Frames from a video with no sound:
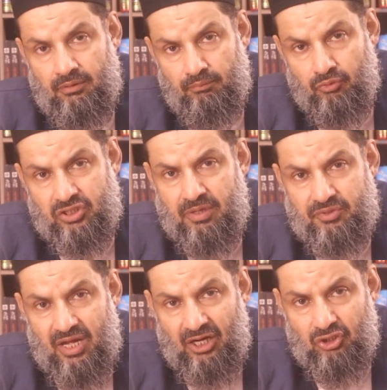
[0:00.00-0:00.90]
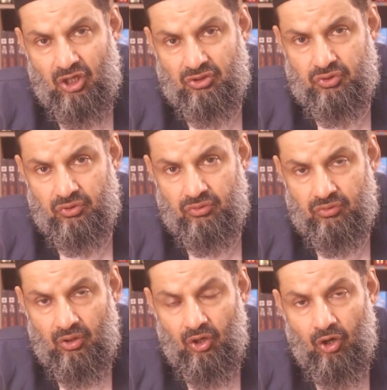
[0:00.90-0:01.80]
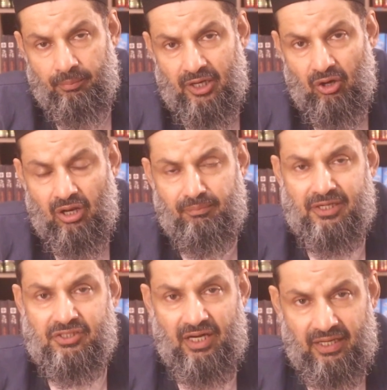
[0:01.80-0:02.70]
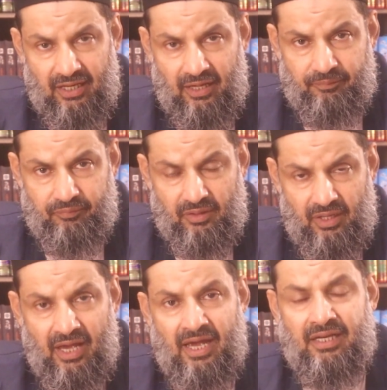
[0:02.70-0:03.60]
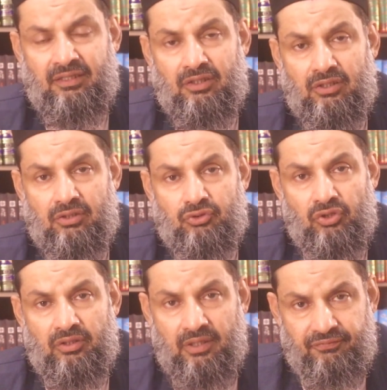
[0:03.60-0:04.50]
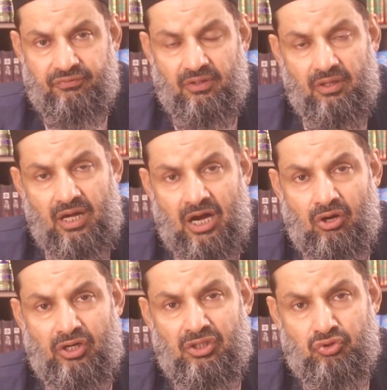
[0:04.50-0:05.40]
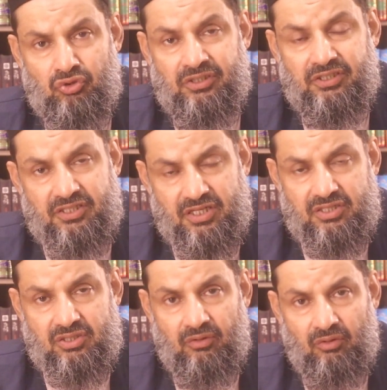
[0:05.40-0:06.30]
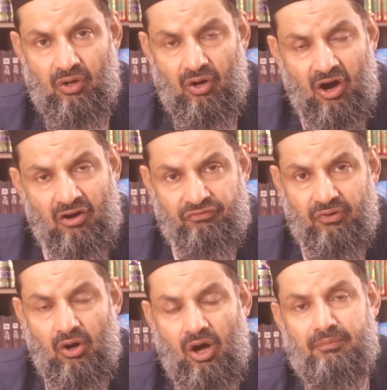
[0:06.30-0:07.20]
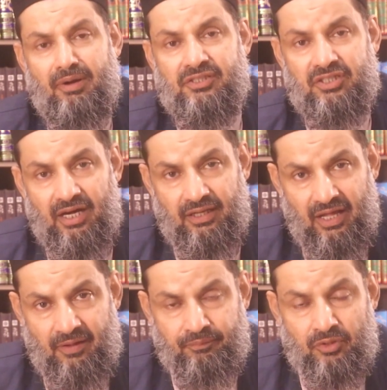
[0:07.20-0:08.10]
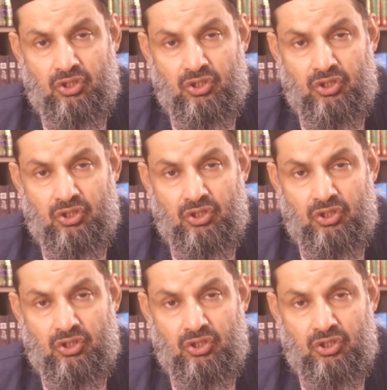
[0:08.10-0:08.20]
Muslims are taught to obey Almighty Allah and to live according to the teachings of Almighty Allah,